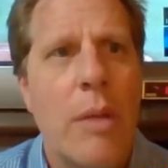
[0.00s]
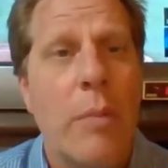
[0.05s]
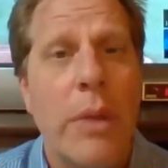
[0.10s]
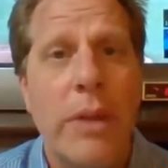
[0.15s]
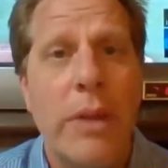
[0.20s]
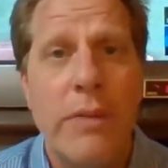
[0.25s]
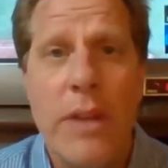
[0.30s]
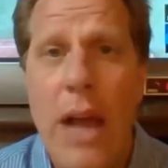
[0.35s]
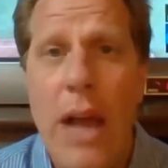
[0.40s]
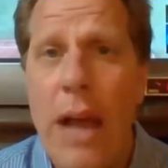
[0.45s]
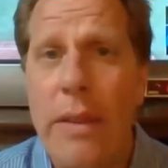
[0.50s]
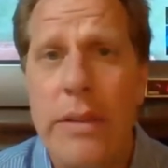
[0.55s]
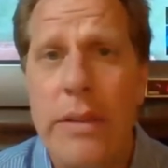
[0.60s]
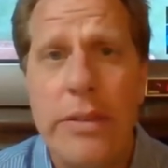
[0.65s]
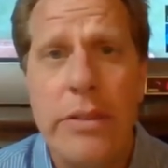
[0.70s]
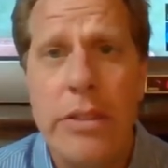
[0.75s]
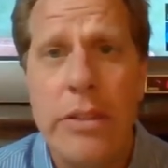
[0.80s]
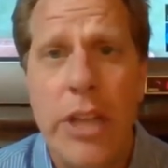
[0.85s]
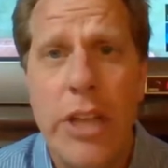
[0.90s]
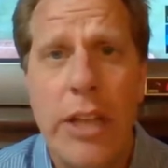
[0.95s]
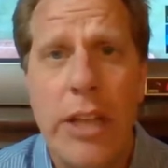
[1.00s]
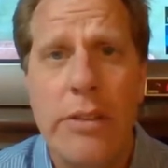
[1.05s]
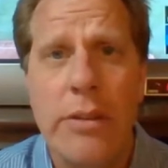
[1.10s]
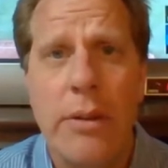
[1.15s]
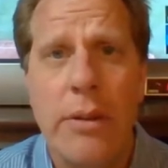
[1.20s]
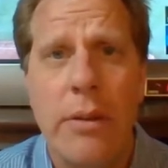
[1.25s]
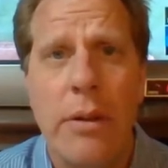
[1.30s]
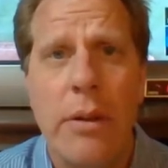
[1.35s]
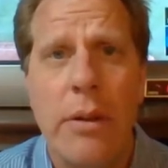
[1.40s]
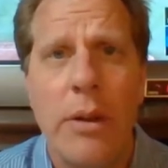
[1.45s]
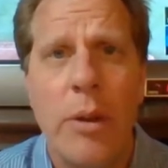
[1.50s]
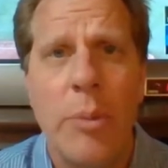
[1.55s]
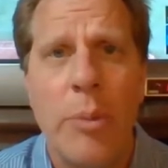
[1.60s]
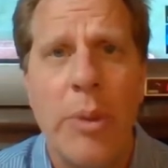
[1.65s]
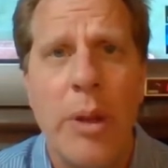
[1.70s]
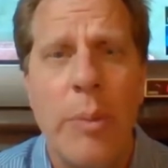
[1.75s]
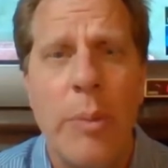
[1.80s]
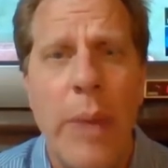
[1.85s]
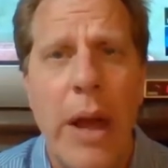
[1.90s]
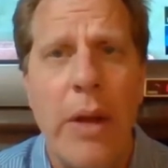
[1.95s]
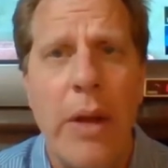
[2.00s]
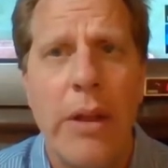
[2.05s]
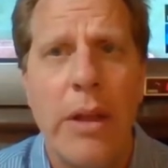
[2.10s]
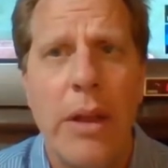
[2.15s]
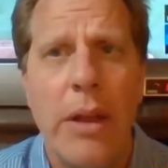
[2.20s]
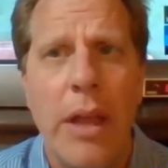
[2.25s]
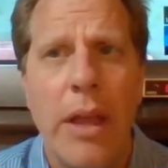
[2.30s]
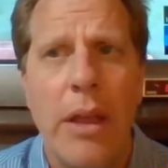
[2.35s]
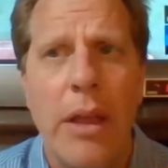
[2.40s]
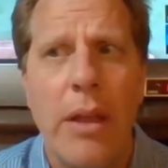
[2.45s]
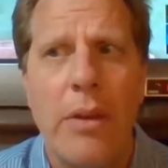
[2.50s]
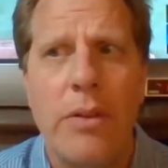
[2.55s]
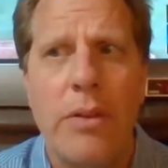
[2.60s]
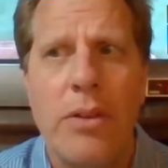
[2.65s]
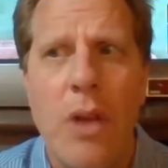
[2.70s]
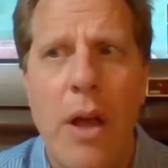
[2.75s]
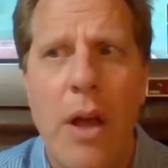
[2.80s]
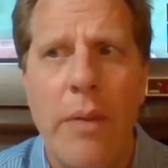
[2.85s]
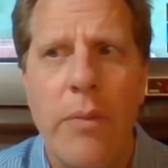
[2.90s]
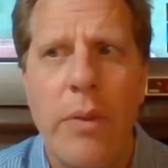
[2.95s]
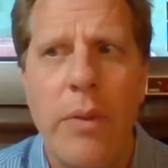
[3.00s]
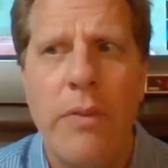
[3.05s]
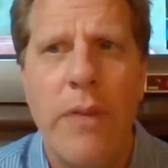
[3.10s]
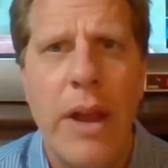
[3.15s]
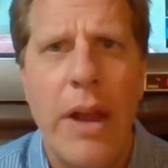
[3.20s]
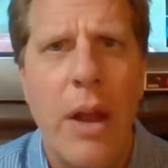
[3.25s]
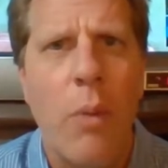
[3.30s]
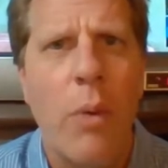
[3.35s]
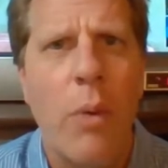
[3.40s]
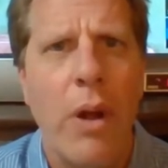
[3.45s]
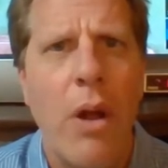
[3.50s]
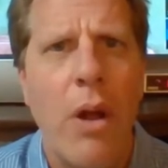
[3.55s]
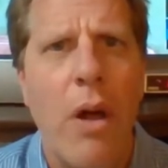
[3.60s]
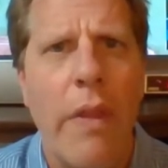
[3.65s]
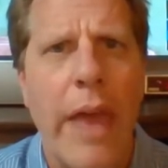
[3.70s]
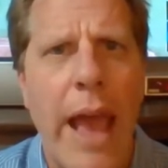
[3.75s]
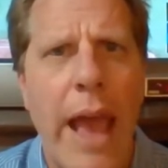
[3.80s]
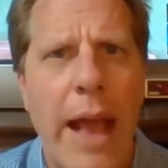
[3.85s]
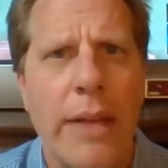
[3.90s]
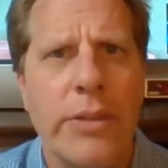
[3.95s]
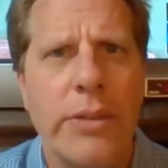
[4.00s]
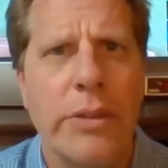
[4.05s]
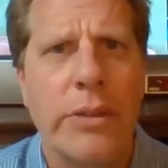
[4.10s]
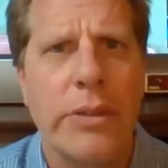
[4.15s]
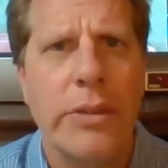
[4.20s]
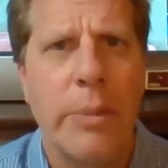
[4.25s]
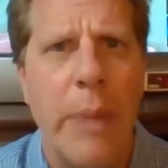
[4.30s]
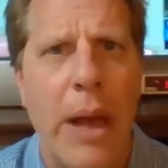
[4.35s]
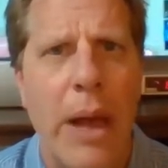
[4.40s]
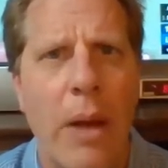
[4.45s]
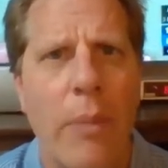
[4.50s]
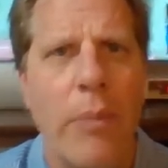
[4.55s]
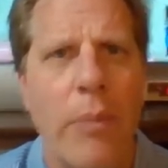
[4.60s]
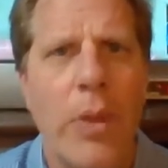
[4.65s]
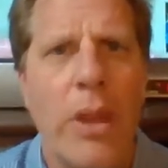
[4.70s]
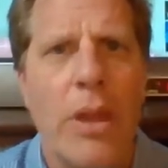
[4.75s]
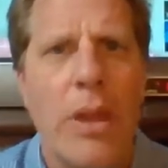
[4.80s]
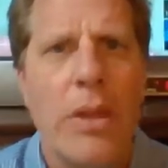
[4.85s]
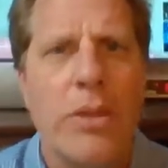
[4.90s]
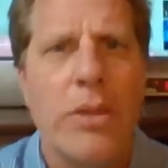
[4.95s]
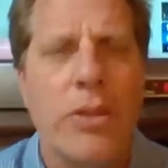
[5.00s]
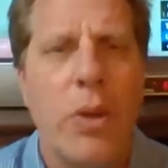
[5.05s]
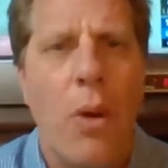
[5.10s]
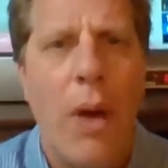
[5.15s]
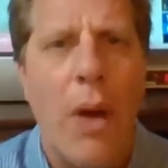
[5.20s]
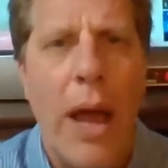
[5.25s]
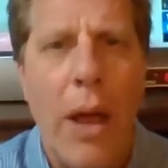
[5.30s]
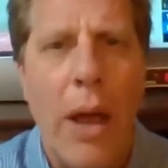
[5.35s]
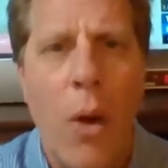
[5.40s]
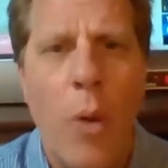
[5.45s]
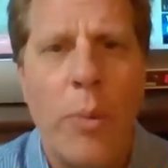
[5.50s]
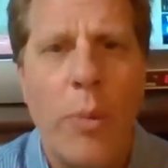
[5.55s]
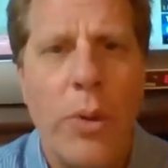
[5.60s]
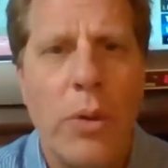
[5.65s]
but if not, this is a chance to learn a little bit about it and find out what all the hassle is about. So I hope